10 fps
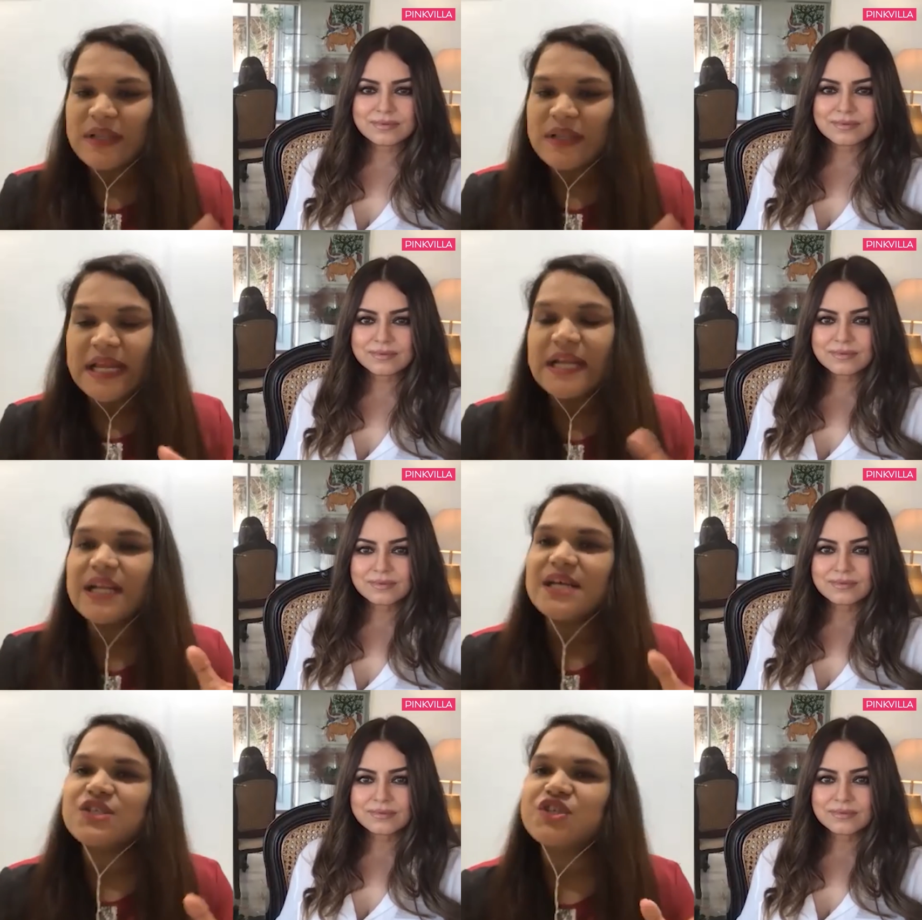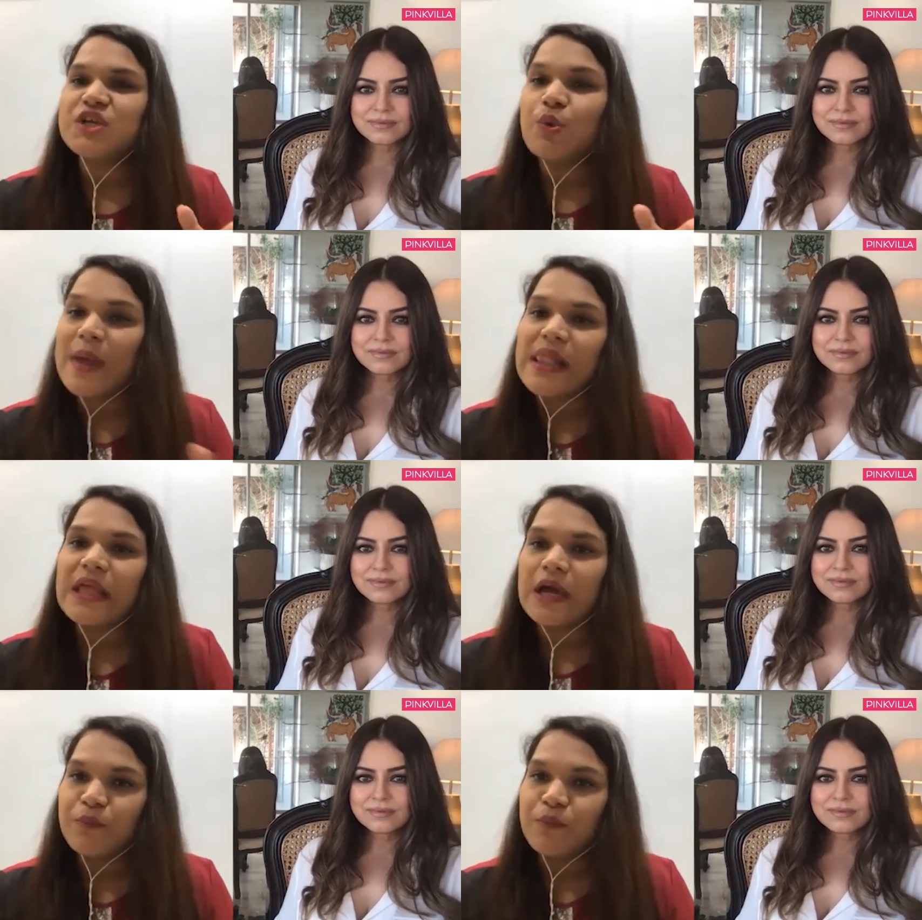Speaker 1: how did the industry
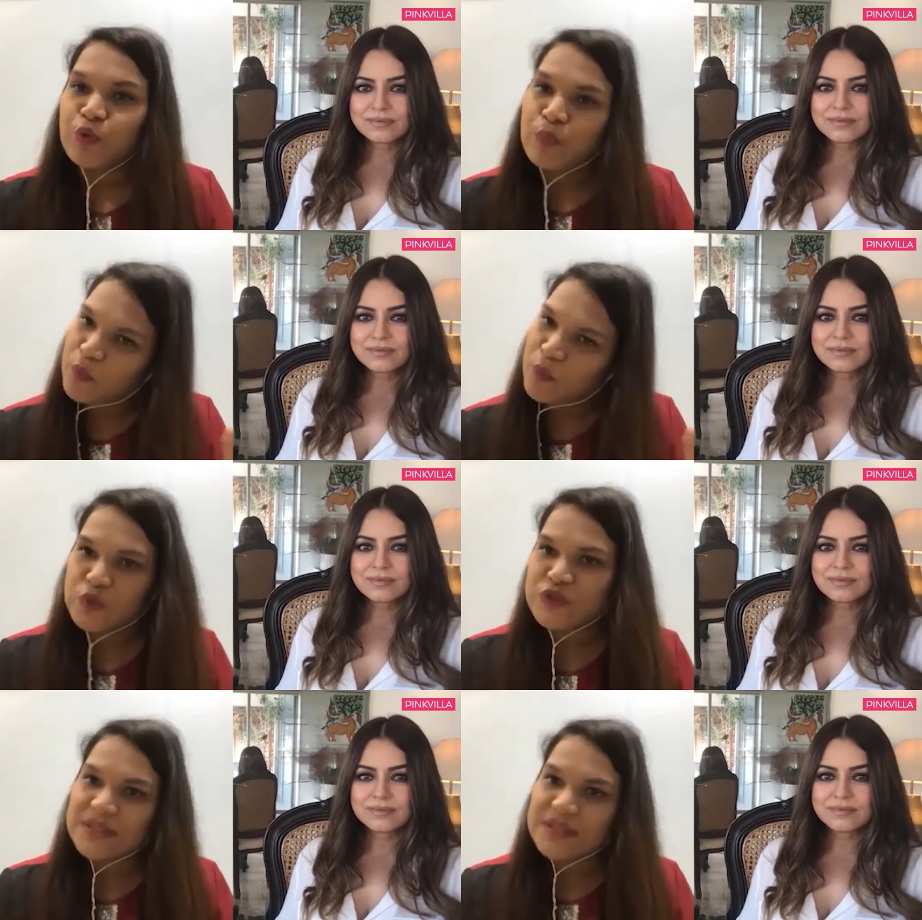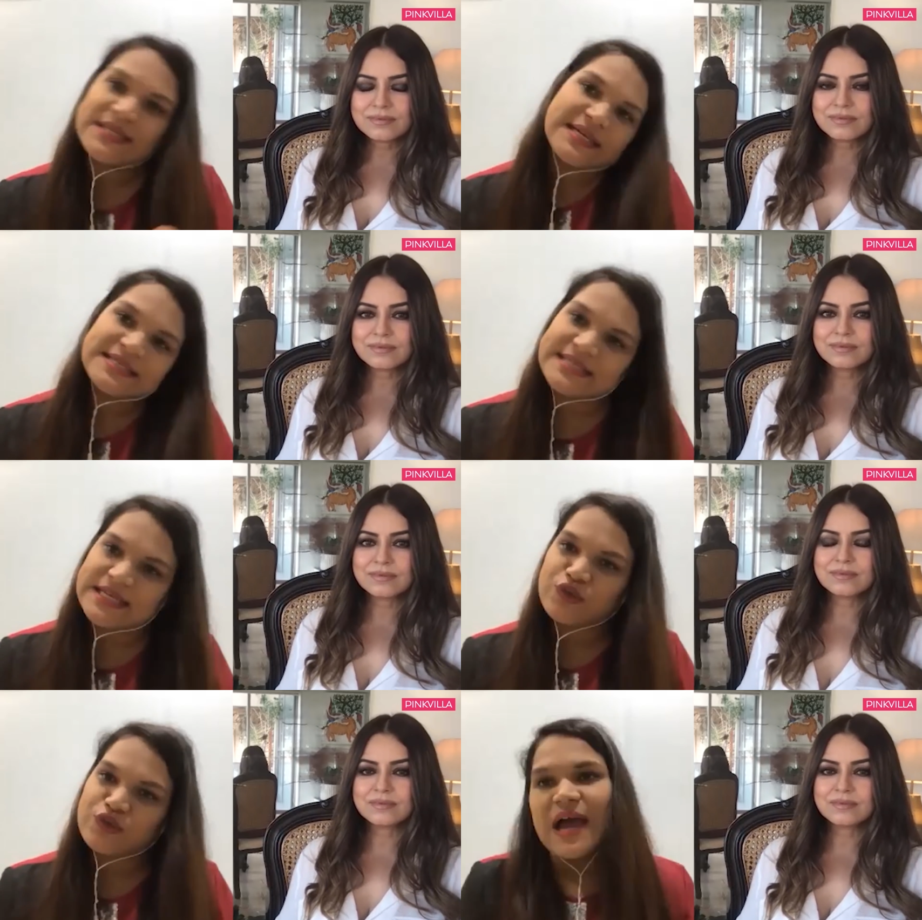welcome you post the success of your
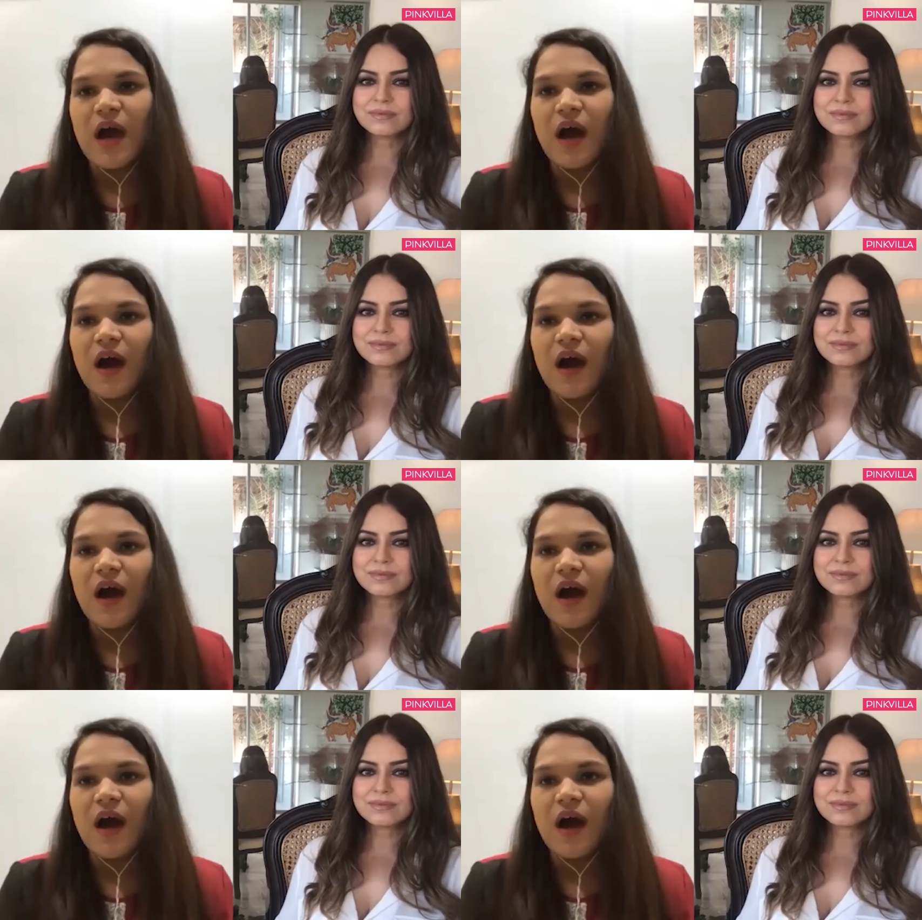movie?